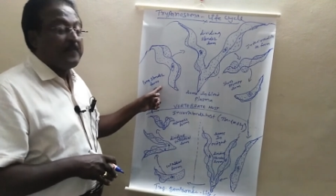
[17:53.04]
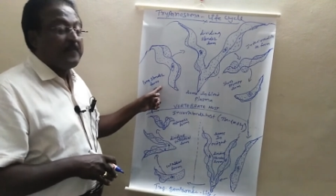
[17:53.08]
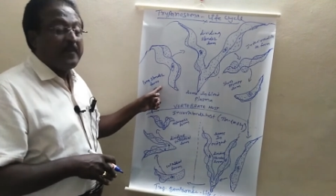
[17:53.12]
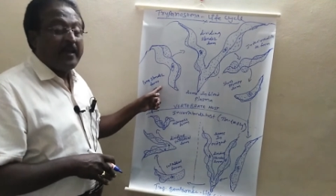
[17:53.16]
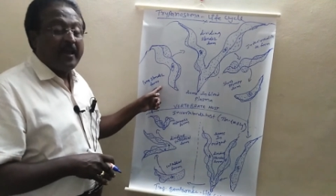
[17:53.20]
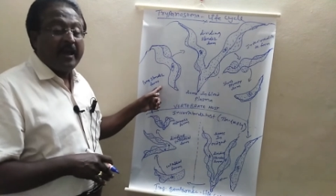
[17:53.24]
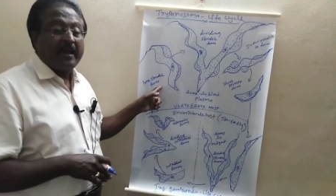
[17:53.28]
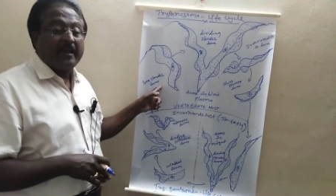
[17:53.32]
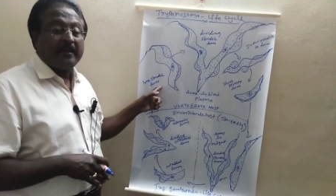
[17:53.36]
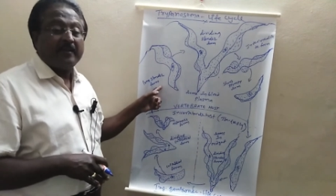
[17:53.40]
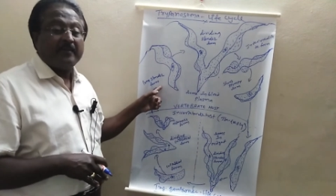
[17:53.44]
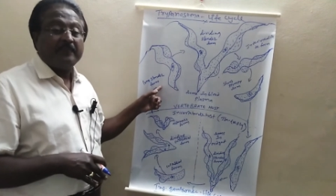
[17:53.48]

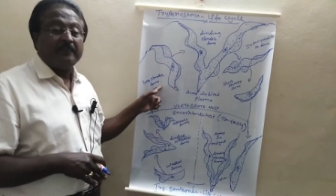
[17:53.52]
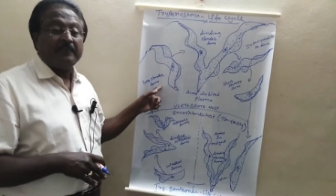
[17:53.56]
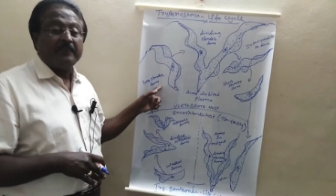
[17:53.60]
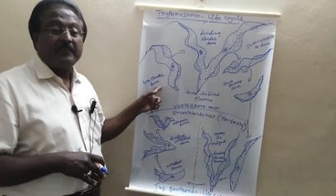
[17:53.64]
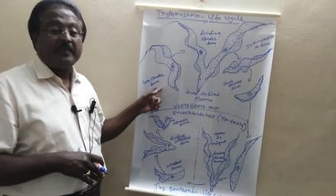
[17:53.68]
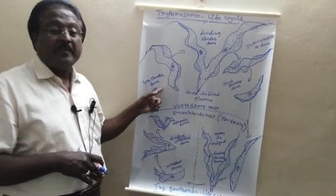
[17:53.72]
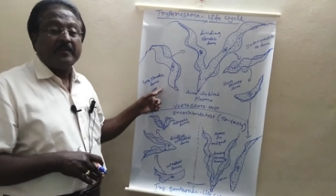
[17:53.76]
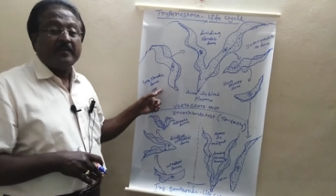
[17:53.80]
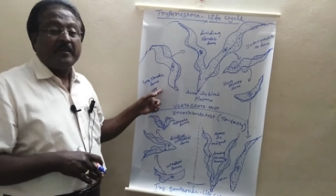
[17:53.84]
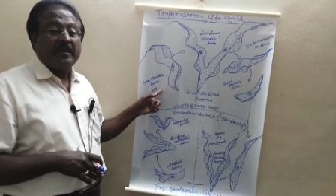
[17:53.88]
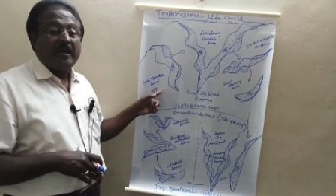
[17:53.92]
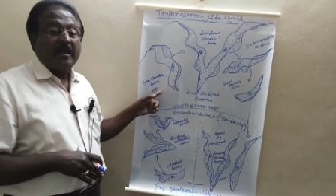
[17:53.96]
man,
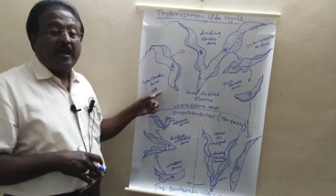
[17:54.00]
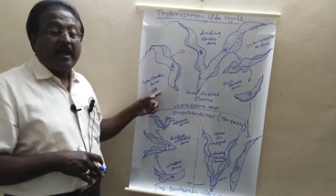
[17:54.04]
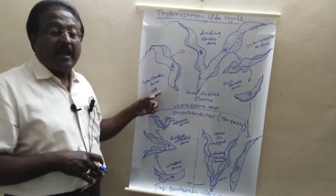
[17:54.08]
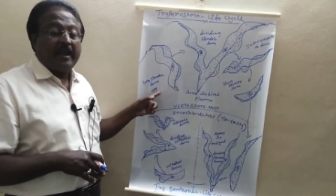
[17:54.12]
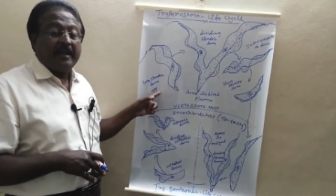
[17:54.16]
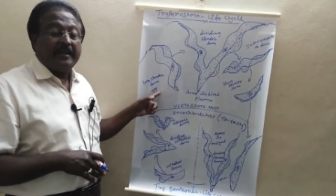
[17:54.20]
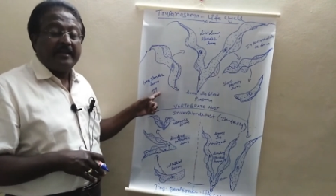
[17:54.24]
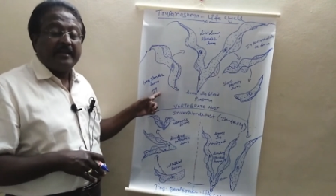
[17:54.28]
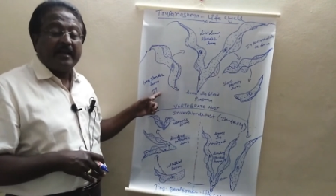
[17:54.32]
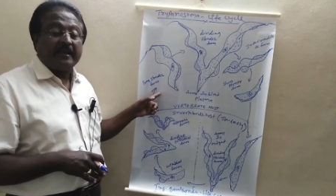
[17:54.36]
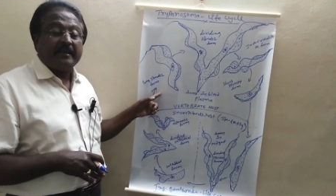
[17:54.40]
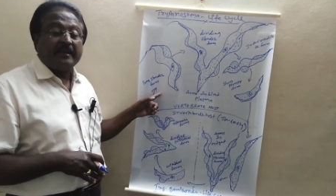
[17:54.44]

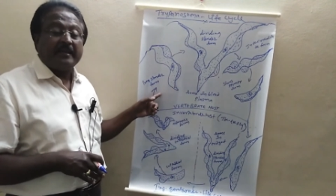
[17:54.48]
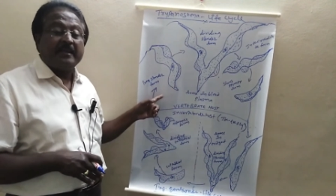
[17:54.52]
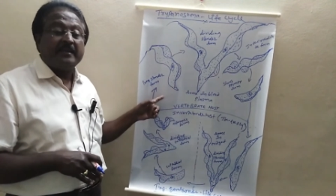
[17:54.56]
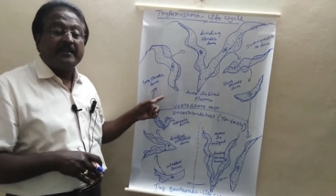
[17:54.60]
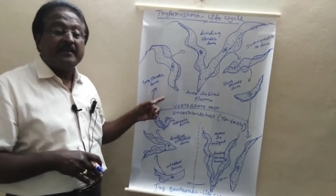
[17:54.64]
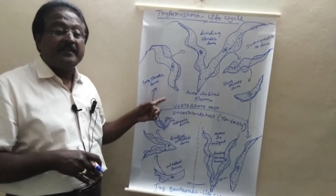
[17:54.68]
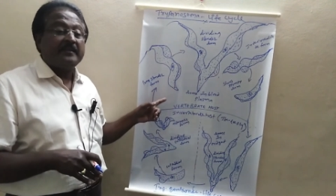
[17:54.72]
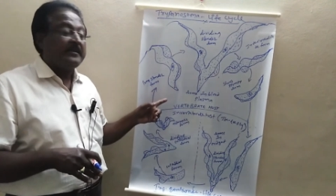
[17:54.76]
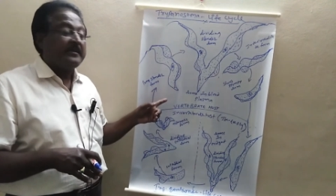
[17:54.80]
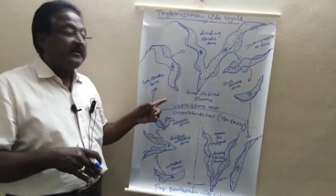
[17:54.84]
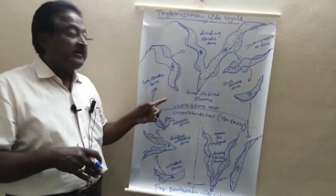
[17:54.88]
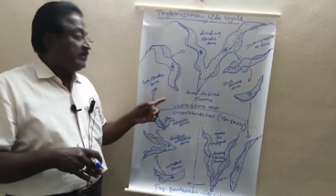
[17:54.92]
and
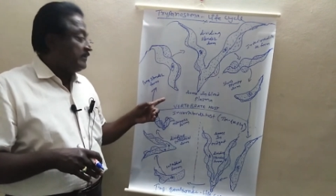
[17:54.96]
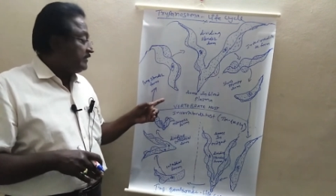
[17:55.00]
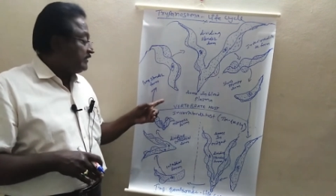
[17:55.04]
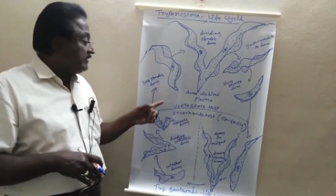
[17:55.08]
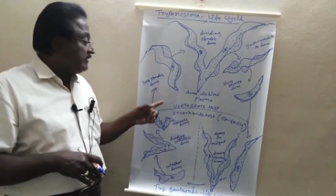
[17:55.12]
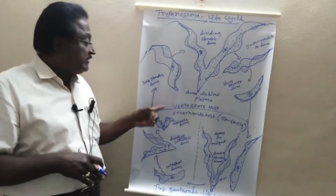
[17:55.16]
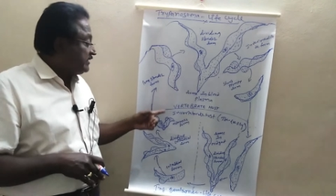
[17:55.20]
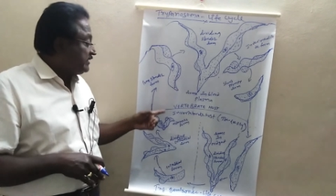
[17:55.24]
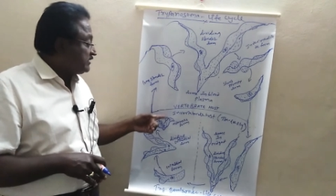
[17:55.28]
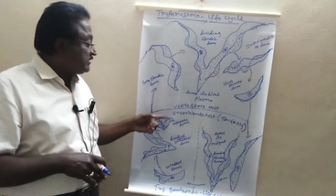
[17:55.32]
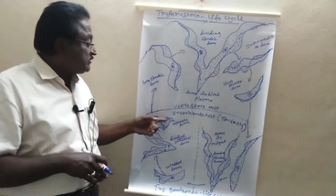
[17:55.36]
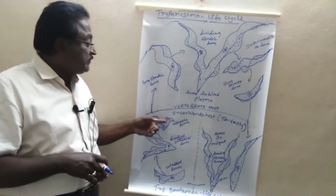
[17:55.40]
again
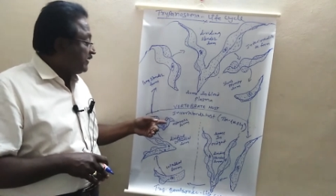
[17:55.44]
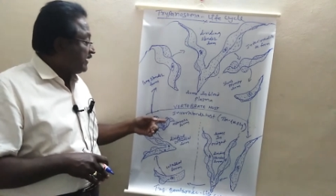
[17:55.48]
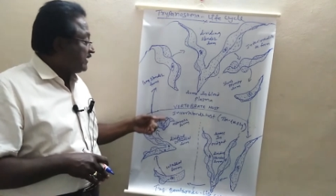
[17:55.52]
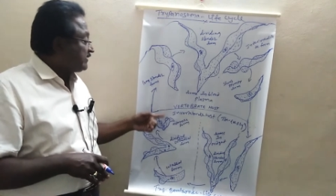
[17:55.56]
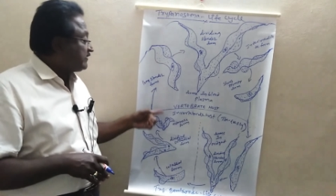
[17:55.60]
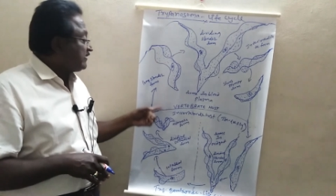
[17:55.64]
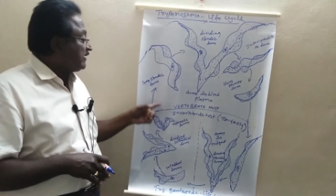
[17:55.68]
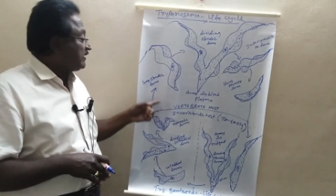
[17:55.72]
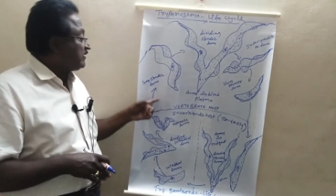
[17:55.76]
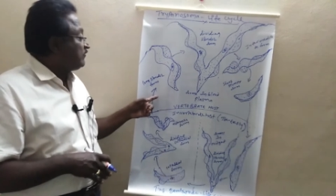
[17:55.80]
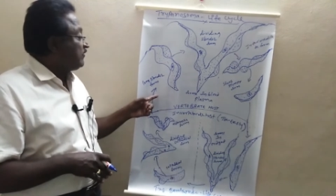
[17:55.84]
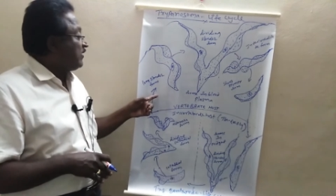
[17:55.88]
these
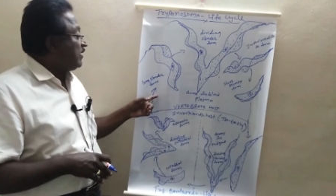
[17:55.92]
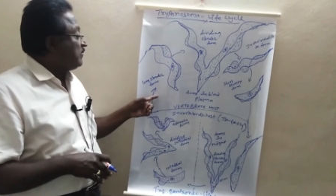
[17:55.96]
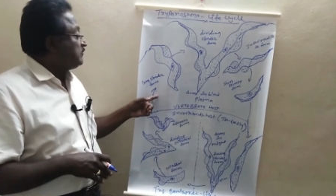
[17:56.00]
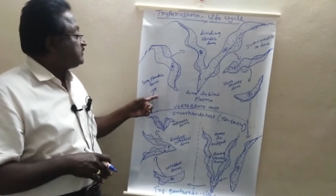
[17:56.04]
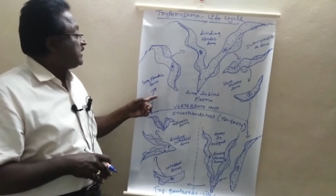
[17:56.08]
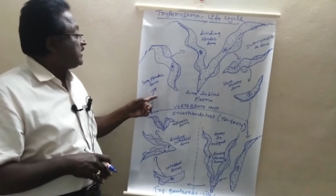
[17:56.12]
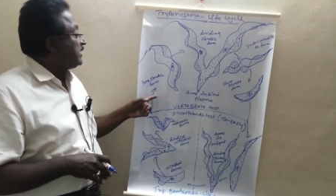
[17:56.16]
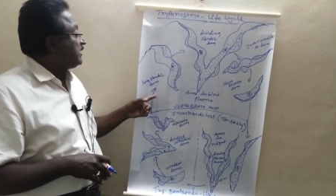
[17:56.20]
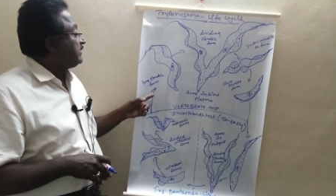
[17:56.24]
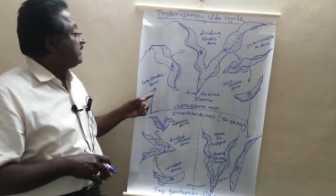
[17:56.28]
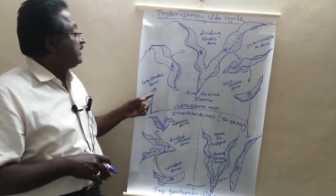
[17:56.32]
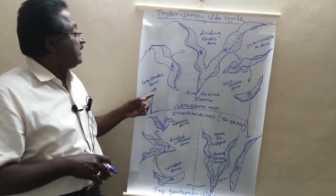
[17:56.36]
metacyclic forms
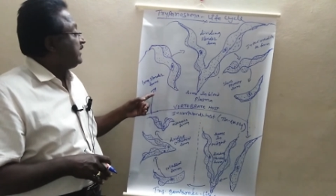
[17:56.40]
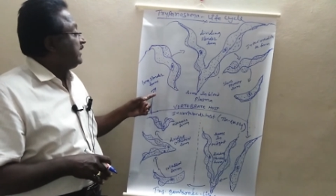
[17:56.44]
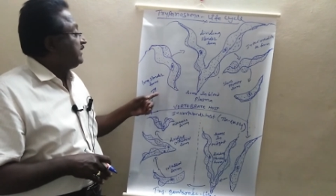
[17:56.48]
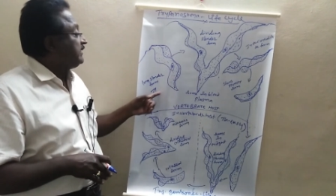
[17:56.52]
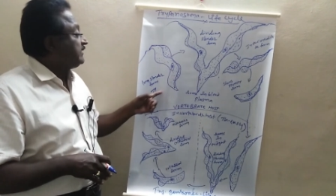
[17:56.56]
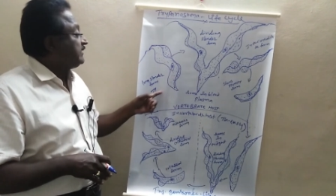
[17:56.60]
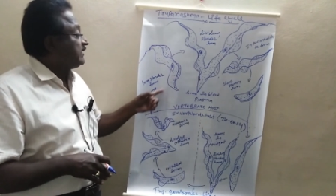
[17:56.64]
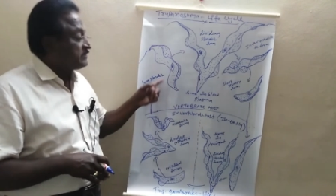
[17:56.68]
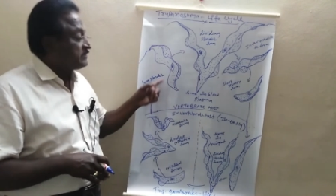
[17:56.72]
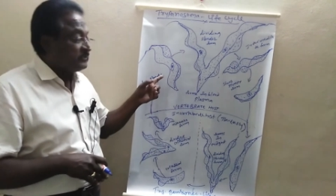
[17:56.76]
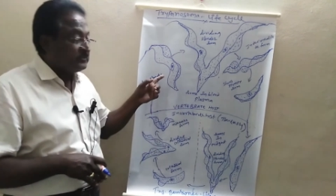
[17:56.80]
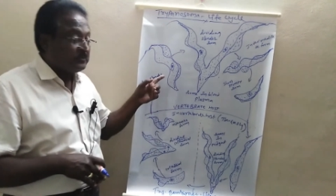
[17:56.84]
are
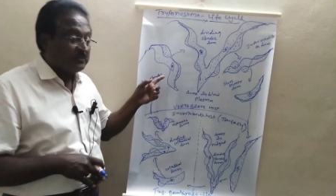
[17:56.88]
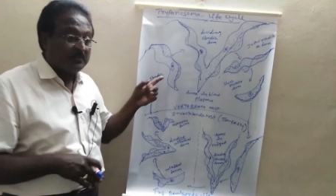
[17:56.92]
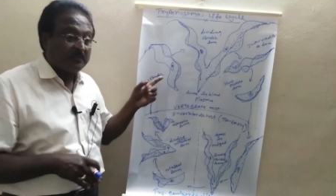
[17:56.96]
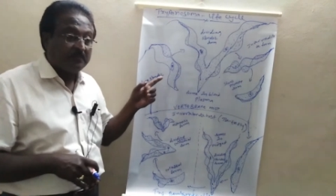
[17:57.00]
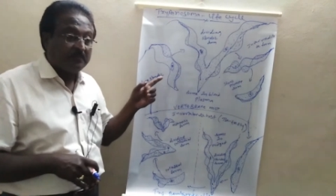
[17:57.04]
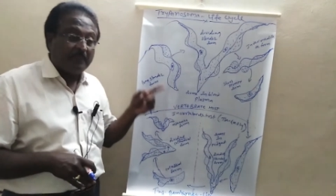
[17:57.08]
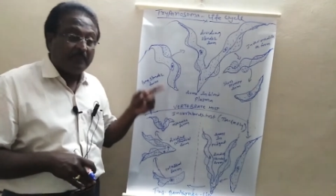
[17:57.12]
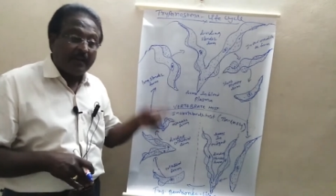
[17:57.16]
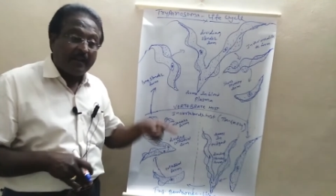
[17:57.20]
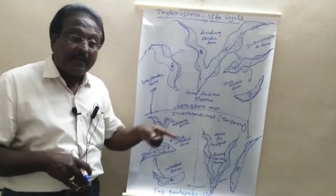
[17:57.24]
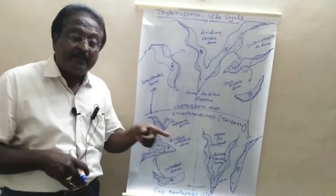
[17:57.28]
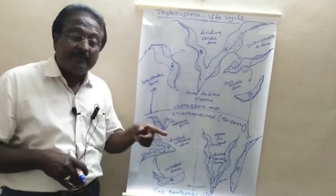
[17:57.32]
enters into
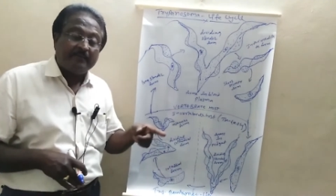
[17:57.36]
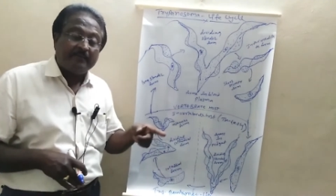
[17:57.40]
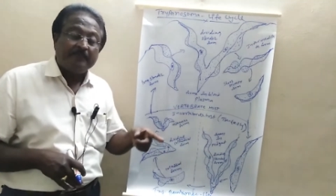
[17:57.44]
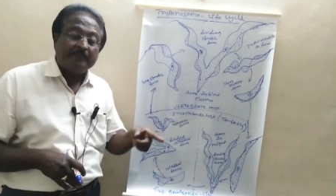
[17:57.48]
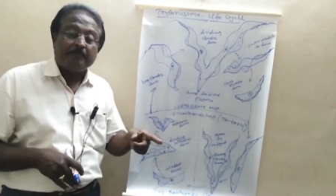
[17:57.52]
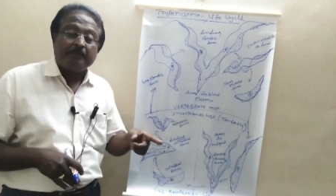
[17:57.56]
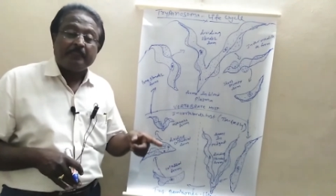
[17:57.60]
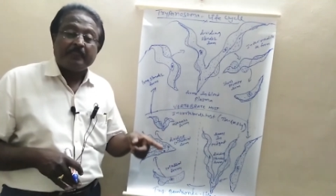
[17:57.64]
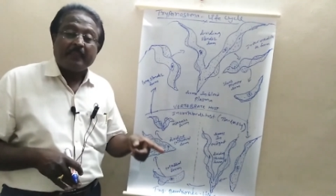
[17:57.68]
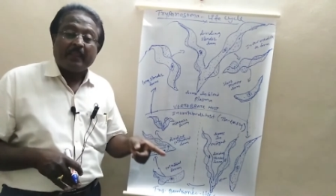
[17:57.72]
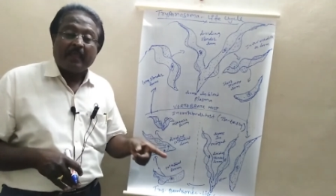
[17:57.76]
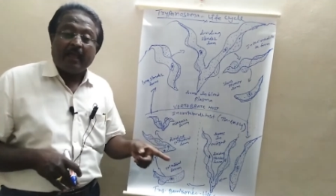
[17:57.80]
the blood,
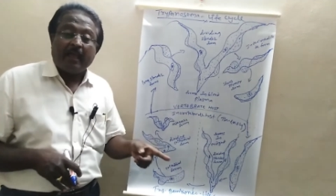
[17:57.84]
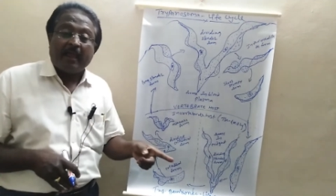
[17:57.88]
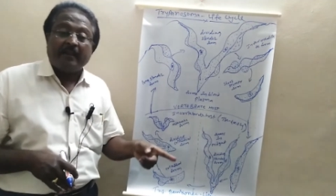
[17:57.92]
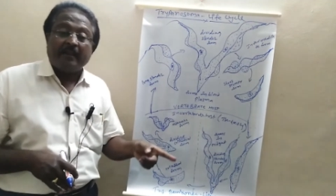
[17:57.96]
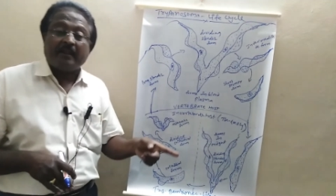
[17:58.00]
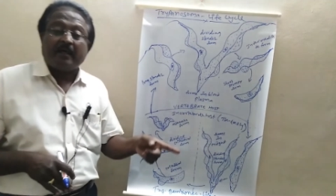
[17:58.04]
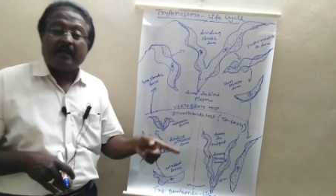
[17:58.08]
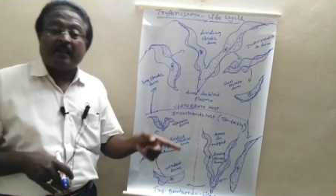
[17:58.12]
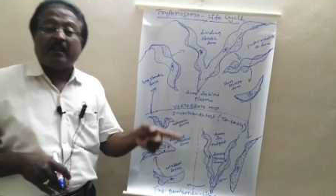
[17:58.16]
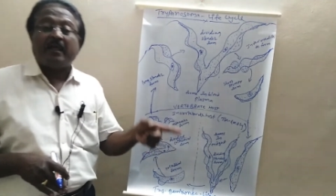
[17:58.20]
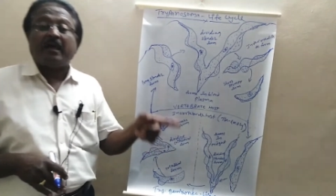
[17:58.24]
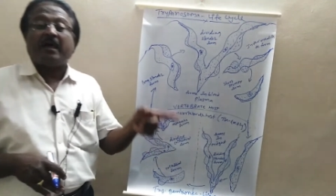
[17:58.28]

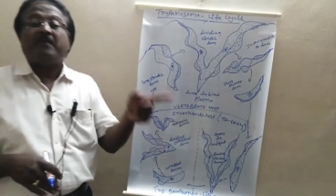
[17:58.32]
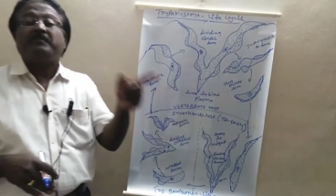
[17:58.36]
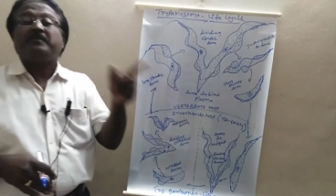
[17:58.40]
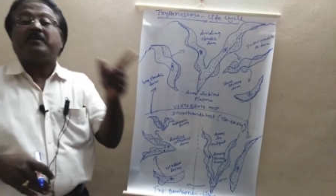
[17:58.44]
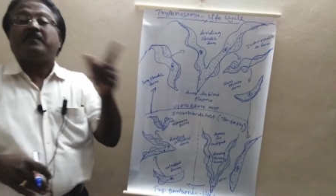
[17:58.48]
and along